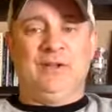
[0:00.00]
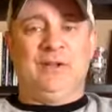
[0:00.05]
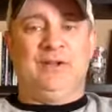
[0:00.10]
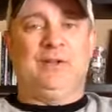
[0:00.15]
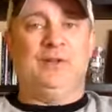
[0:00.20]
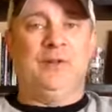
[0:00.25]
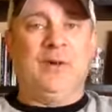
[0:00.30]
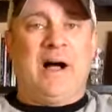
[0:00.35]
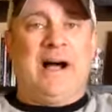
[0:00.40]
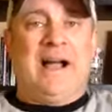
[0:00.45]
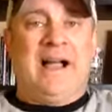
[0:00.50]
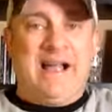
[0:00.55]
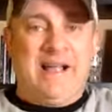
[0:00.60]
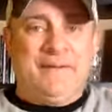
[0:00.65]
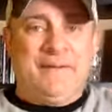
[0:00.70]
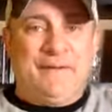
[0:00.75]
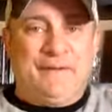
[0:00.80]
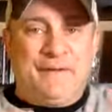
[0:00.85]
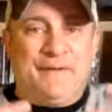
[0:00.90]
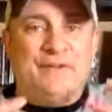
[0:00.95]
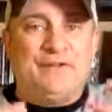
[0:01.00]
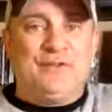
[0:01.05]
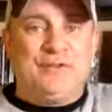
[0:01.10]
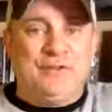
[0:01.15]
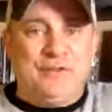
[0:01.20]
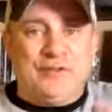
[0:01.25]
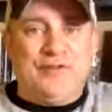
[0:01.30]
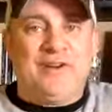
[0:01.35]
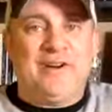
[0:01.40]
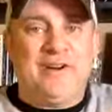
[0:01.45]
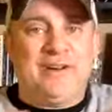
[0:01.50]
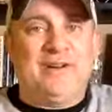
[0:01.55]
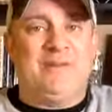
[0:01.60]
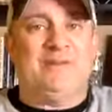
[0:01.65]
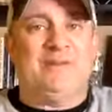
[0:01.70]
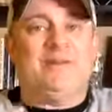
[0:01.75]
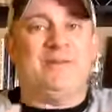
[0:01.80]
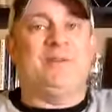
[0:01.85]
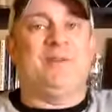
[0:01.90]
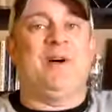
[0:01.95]
who I have a fiduciary
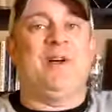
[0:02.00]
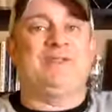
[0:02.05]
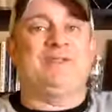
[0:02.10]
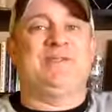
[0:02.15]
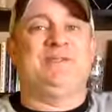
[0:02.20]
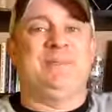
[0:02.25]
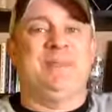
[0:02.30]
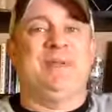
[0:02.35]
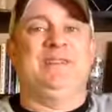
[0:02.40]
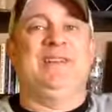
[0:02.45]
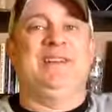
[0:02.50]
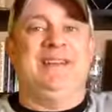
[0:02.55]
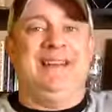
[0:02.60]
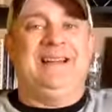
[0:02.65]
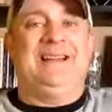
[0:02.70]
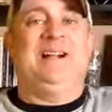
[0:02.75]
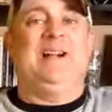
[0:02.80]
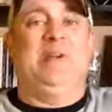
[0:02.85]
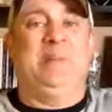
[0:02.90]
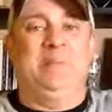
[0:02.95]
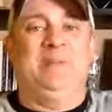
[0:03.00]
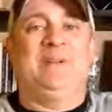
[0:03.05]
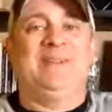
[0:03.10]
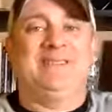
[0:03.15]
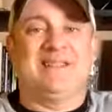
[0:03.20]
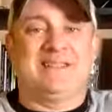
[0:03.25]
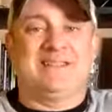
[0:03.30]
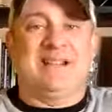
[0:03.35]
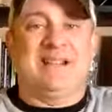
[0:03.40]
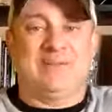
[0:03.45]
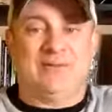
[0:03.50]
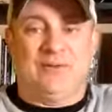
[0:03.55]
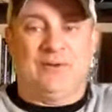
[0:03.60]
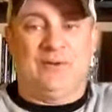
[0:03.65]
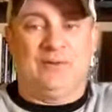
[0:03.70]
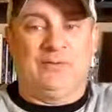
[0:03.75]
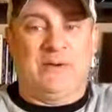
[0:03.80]
responsibility to help be successful,